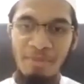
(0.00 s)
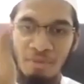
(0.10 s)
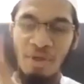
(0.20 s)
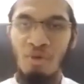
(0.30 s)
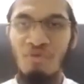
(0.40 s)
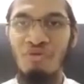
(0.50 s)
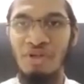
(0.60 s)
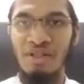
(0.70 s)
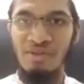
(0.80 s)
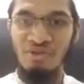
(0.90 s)
you cannot
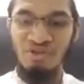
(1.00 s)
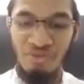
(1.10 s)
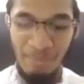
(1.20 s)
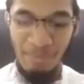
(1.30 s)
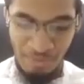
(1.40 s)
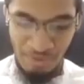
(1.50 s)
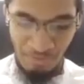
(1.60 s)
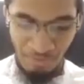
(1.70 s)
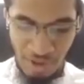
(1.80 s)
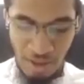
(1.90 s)
forget those great people.
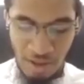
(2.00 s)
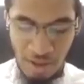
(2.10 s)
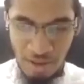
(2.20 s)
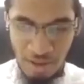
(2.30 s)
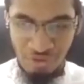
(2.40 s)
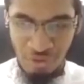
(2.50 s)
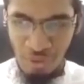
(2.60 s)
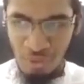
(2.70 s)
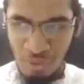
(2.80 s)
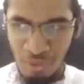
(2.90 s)

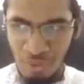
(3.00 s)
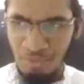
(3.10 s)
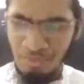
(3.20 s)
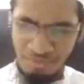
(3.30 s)
So